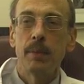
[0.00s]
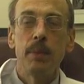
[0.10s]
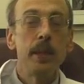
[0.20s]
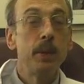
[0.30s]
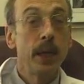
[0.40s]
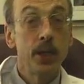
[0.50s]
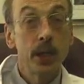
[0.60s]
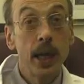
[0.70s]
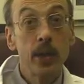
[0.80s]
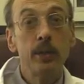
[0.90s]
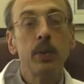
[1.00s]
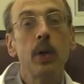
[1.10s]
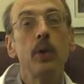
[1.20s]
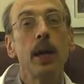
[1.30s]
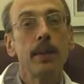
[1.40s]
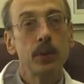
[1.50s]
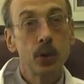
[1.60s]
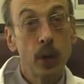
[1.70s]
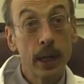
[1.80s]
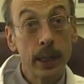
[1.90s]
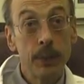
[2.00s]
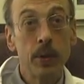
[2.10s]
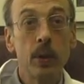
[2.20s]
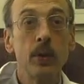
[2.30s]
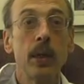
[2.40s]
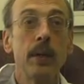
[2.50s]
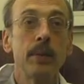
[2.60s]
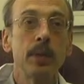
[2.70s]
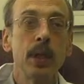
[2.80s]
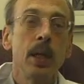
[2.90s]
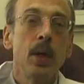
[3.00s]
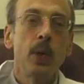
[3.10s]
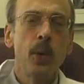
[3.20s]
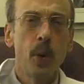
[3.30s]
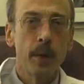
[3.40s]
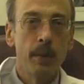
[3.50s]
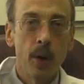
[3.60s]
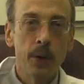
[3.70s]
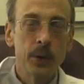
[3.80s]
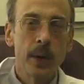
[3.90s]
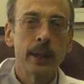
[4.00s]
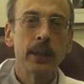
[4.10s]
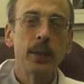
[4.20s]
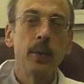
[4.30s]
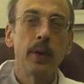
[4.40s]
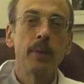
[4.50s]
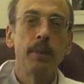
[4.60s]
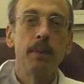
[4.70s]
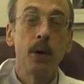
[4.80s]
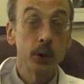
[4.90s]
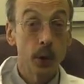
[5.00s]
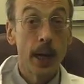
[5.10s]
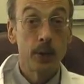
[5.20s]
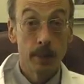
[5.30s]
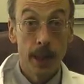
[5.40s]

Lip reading: people in education programs, trainee programs. We work most directly with postgraduate